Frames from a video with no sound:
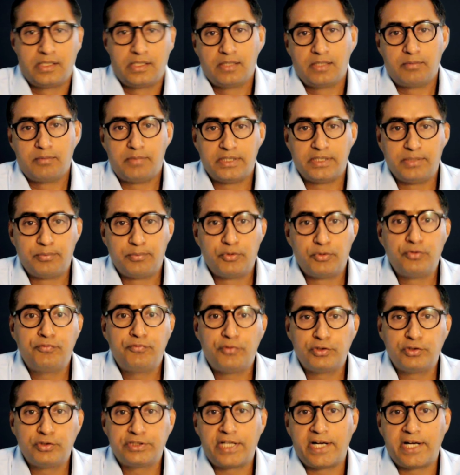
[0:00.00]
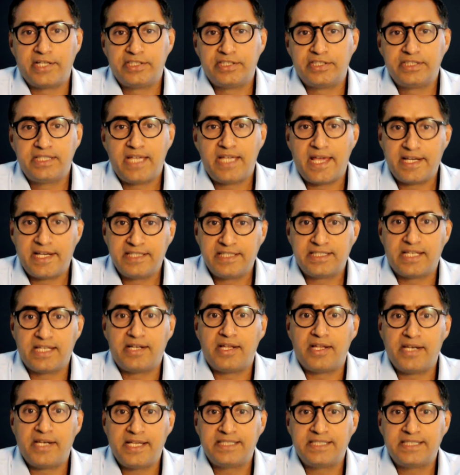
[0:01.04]
But the brute force strategy carries an
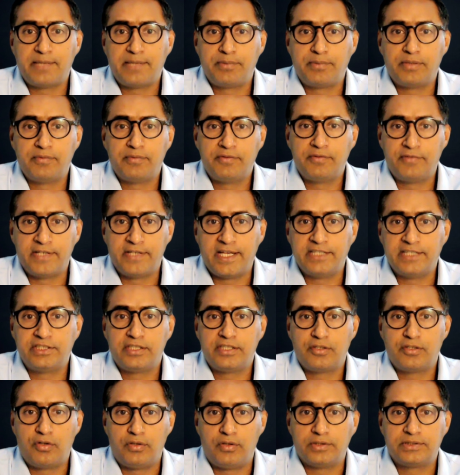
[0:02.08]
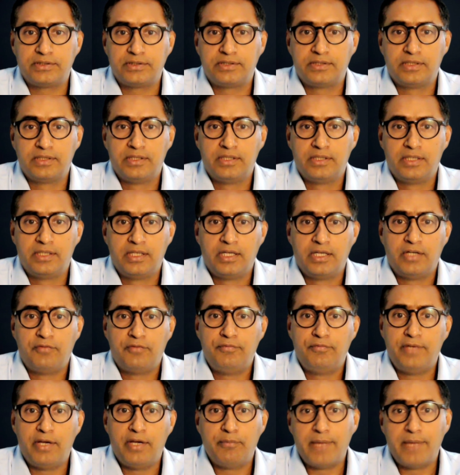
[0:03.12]
unacceptable financial cost.
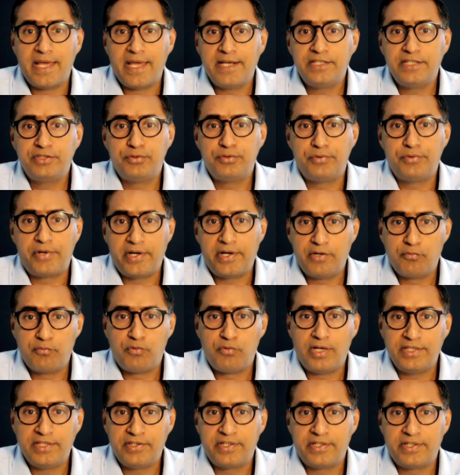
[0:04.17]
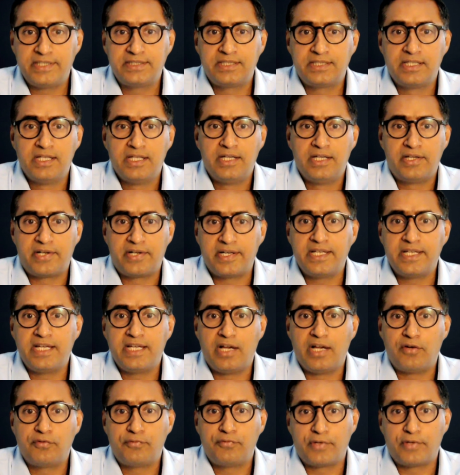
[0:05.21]
We have managed to trade one risk running
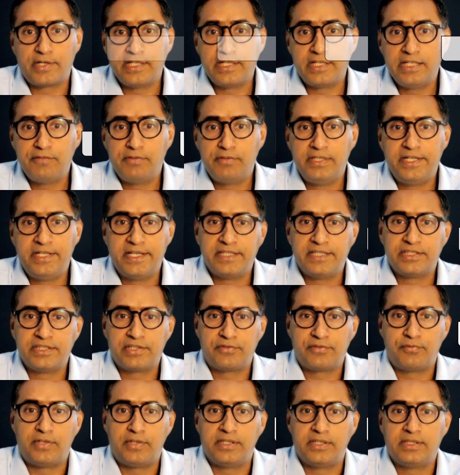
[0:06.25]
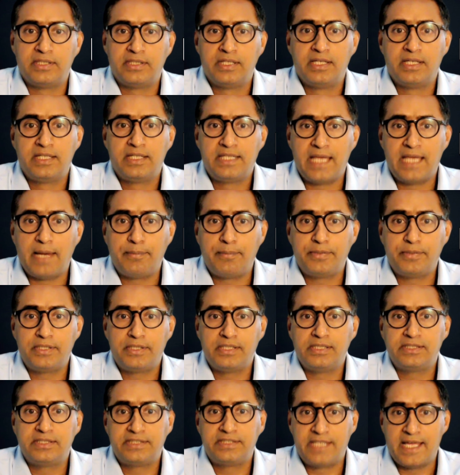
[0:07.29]
out for an equally dangerous one,
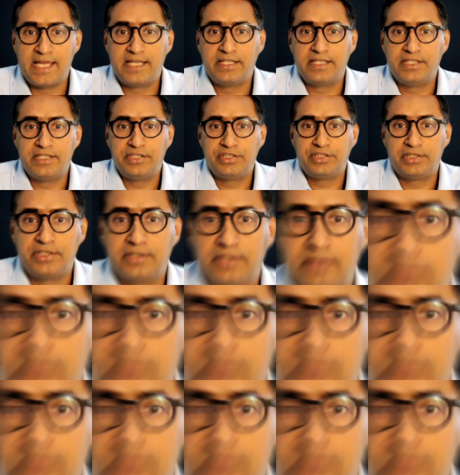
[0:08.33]
capital stagnation.